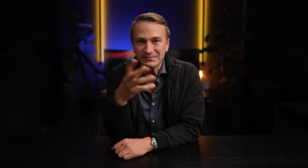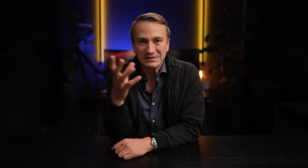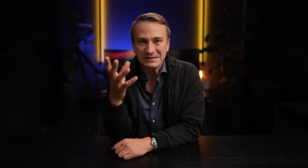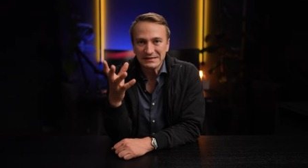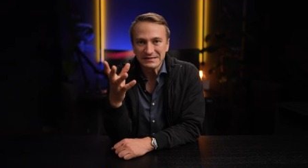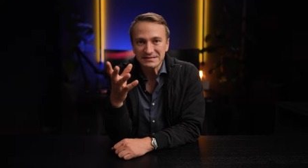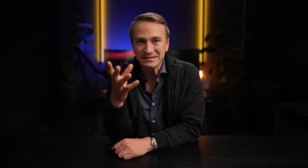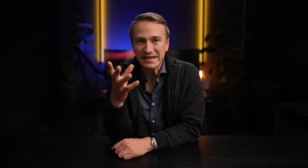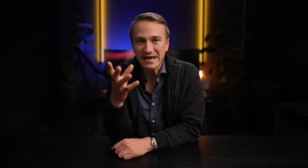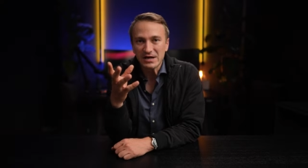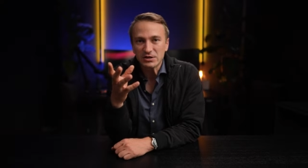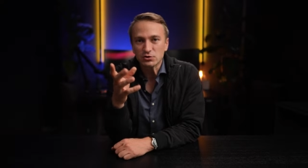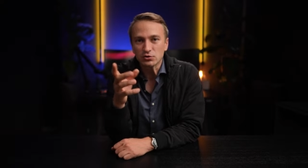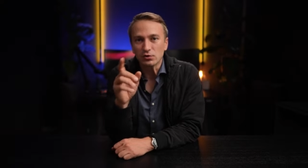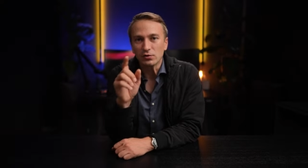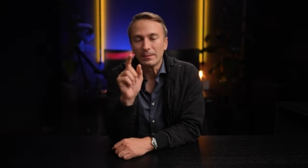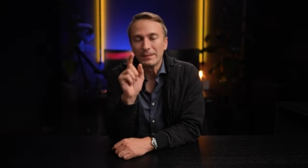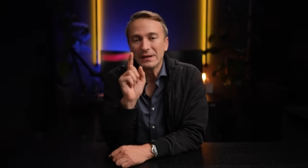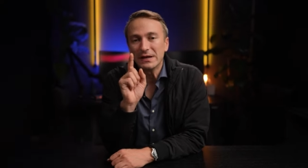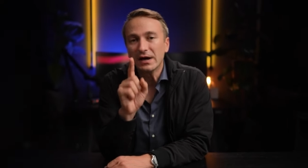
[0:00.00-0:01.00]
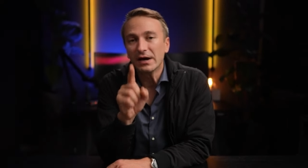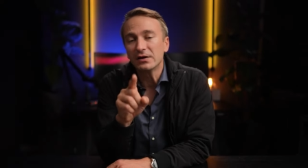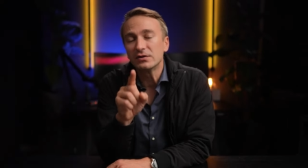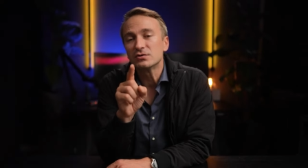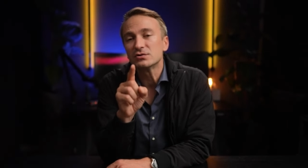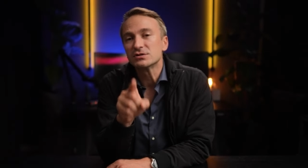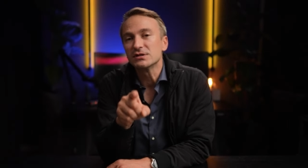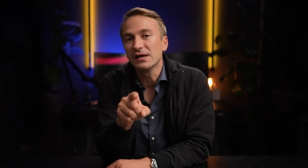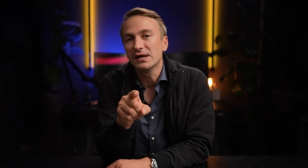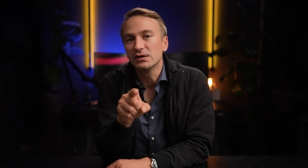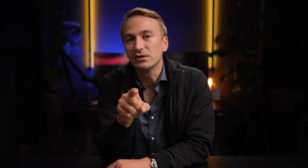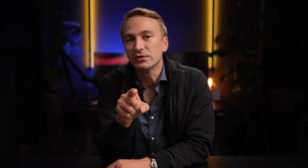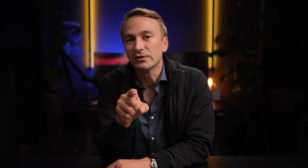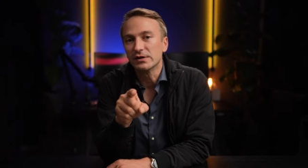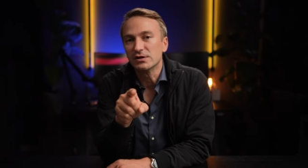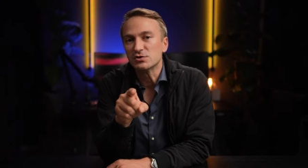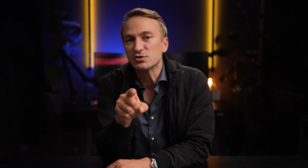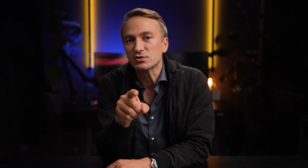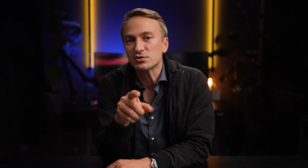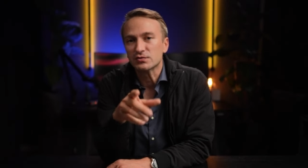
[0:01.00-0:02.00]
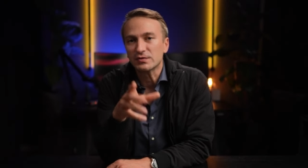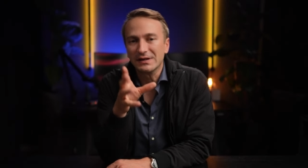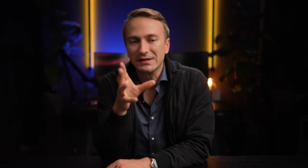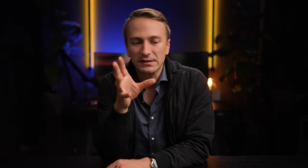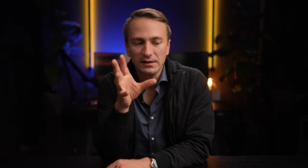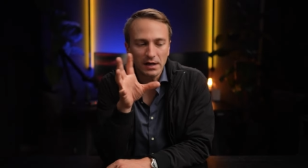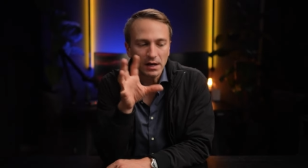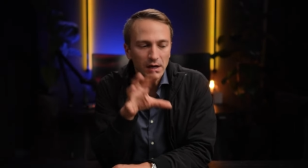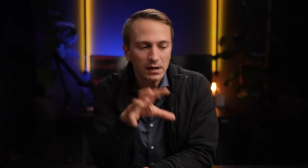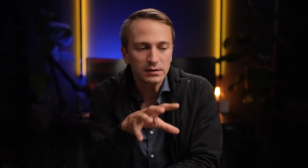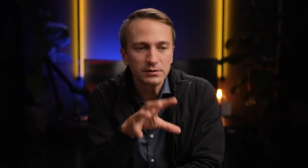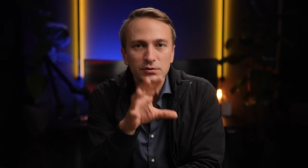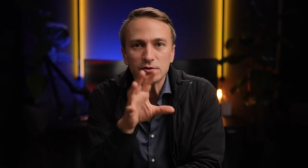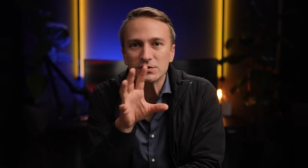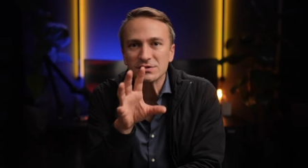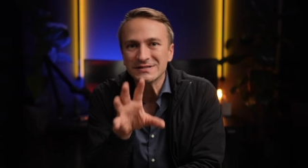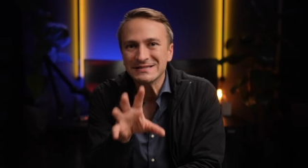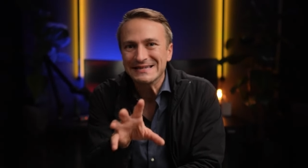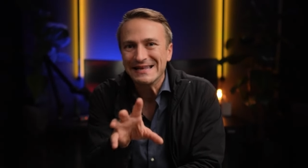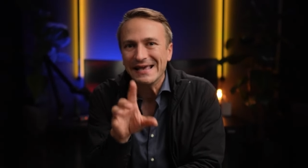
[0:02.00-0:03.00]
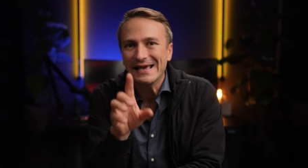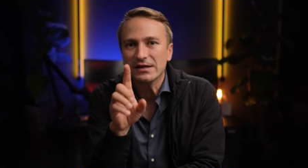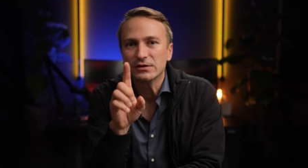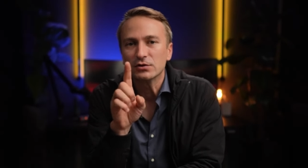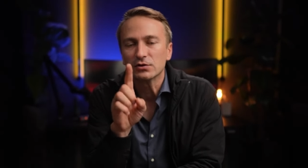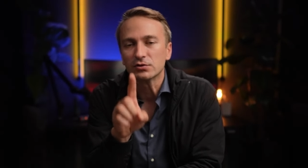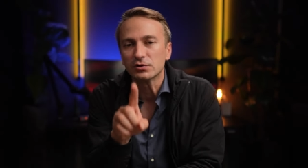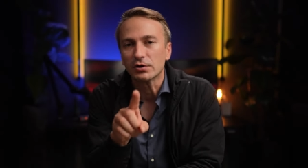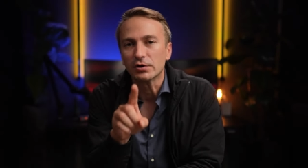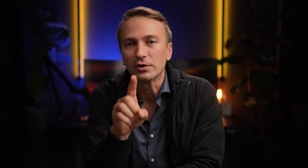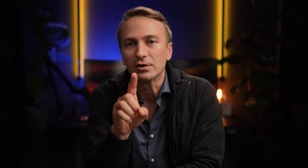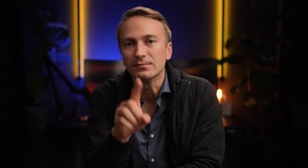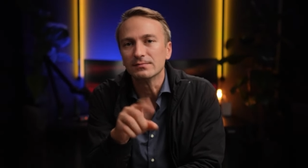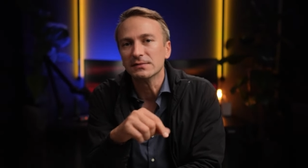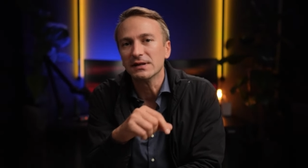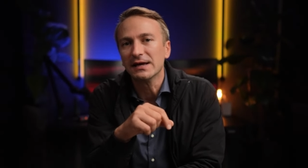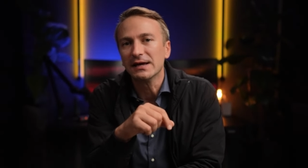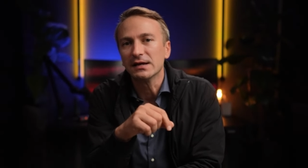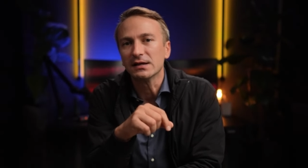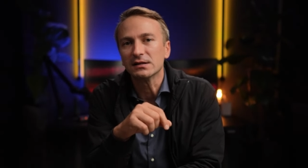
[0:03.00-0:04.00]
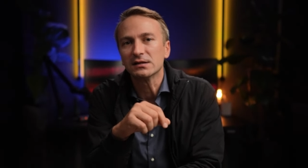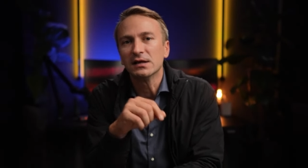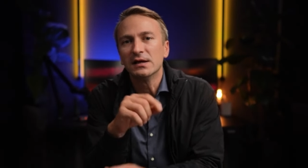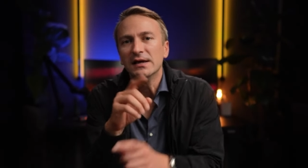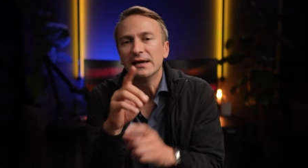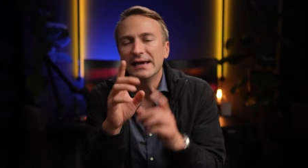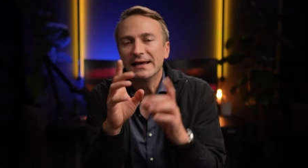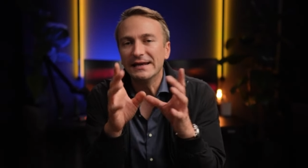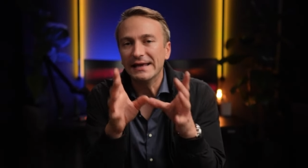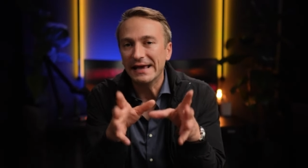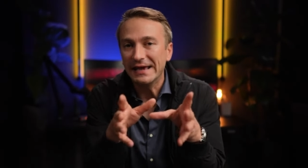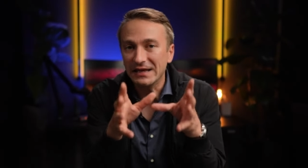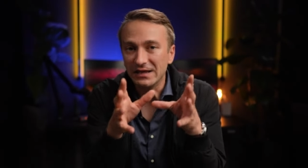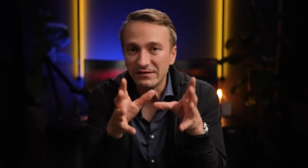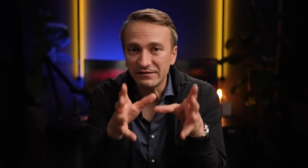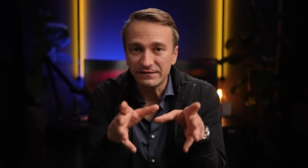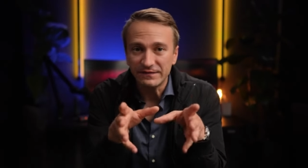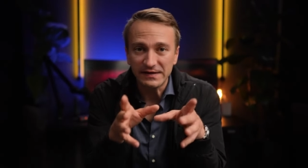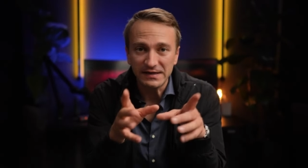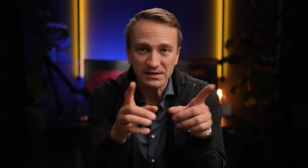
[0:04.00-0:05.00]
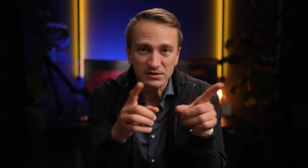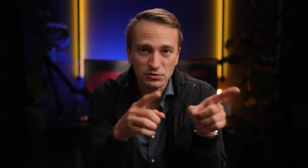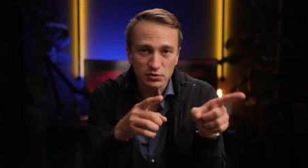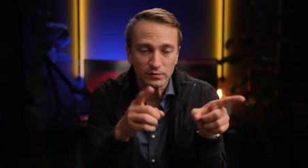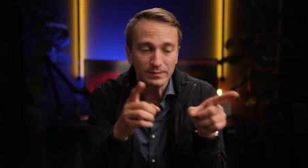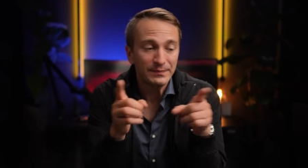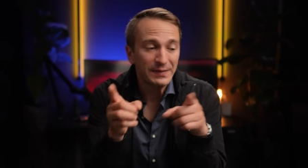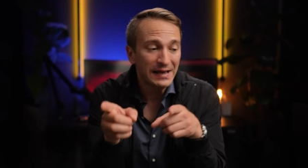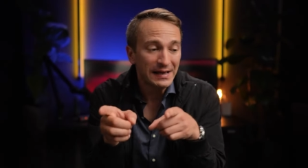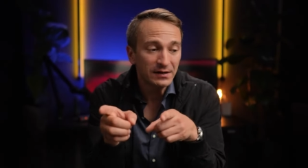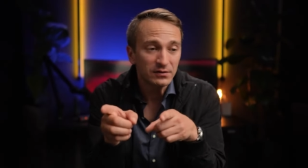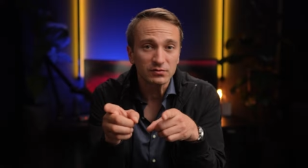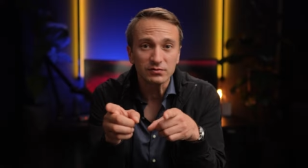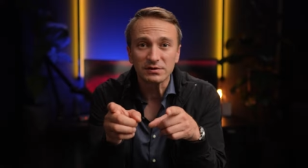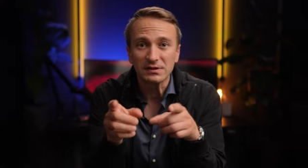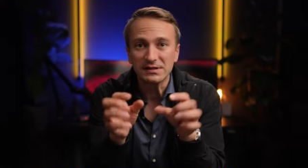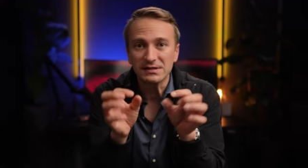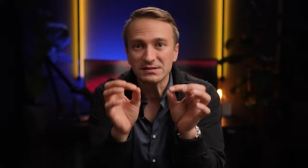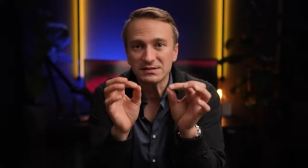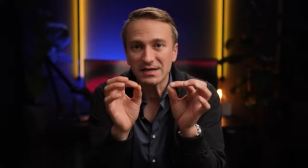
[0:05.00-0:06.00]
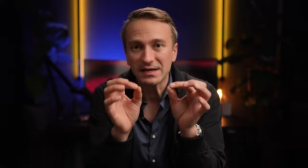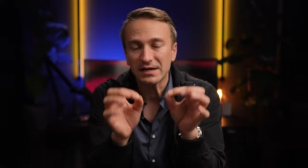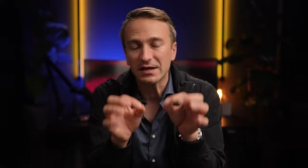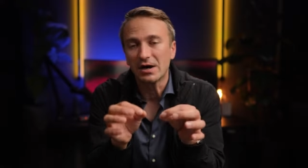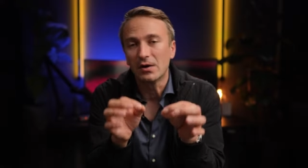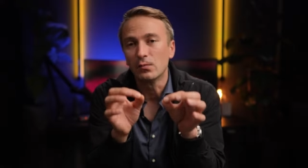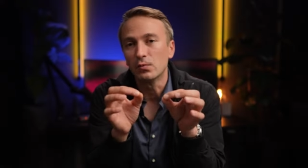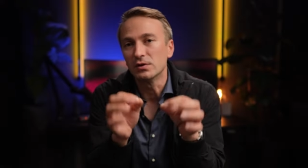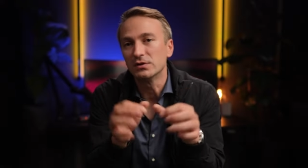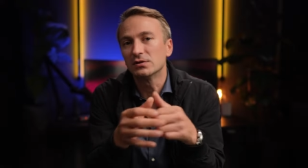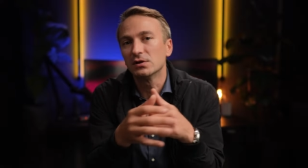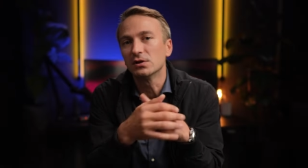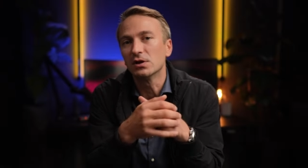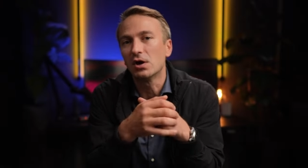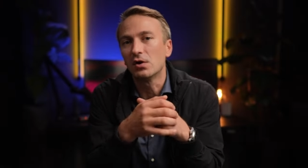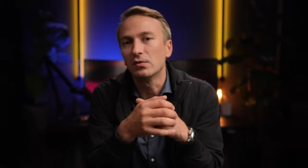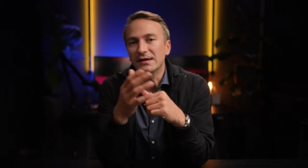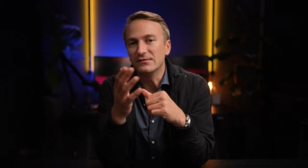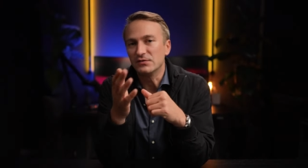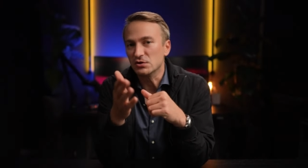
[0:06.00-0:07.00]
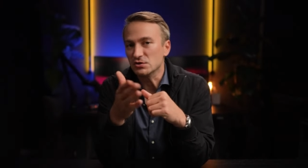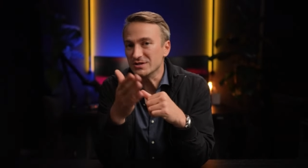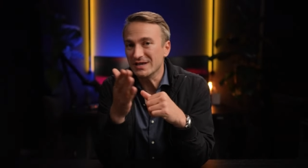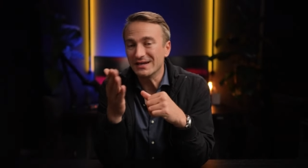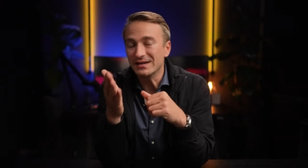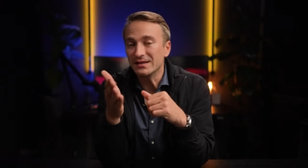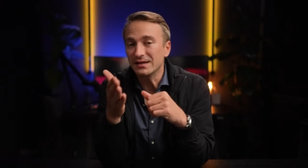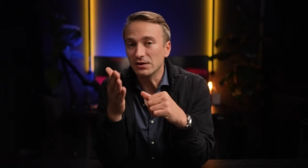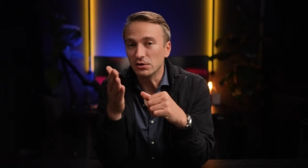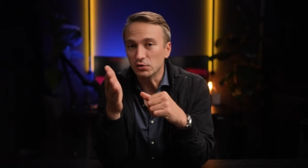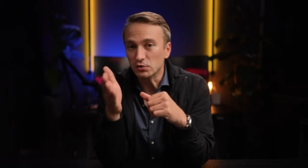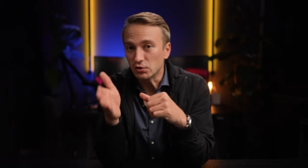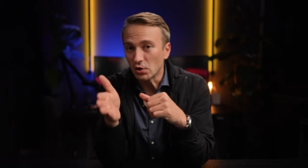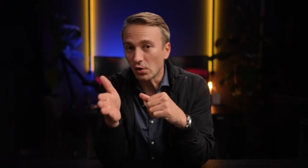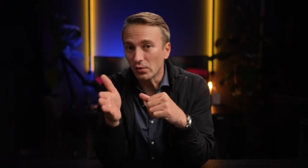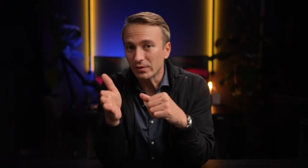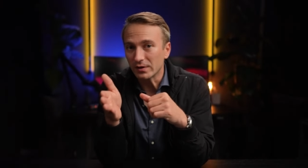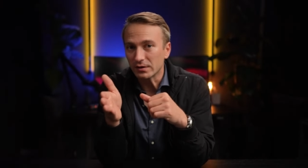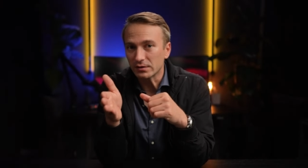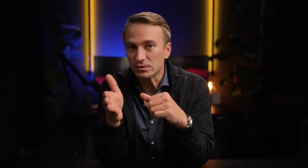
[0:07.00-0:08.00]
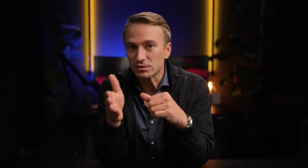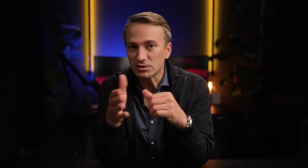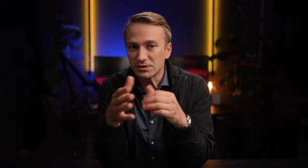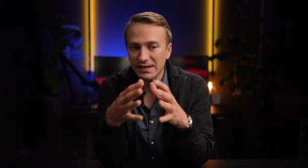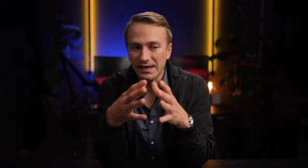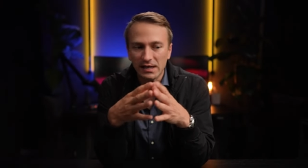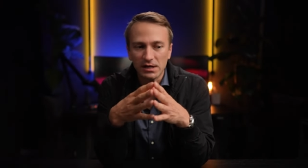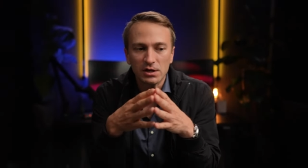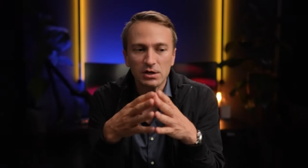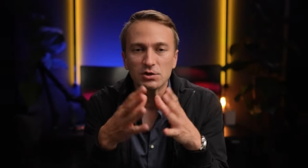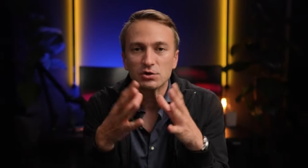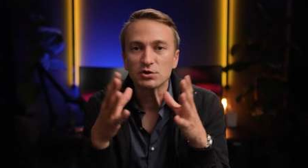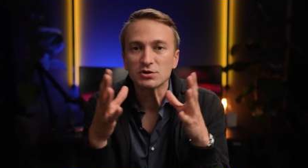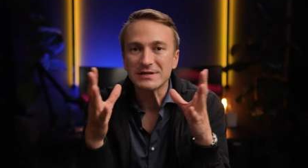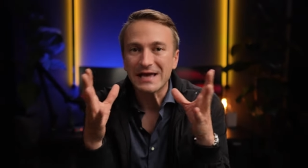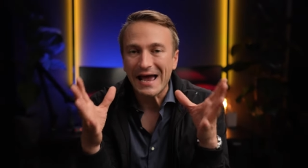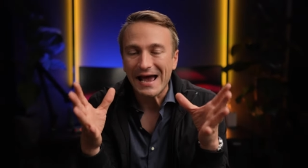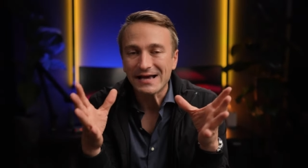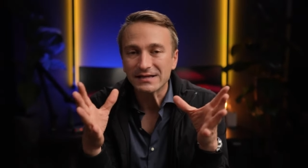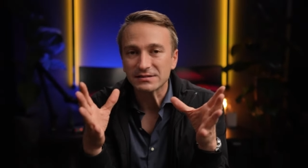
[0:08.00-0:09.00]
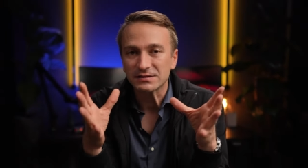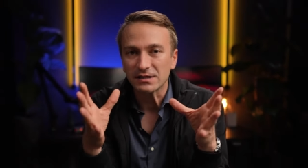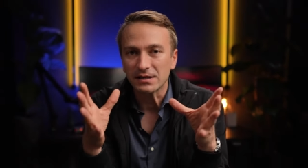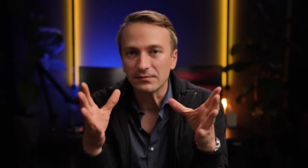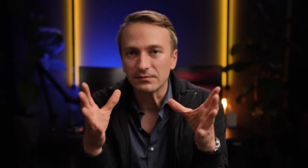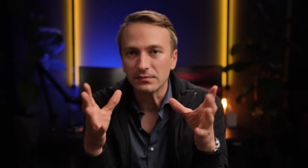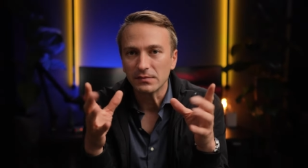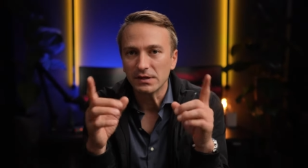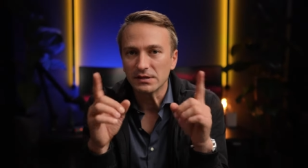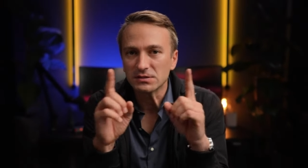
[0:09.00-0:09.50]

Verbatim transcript: I mean, it's natural, but understand your interest rate, understand the term length, and any fees or penalties that come with the loan. If there's anything you don't understand, just ask them.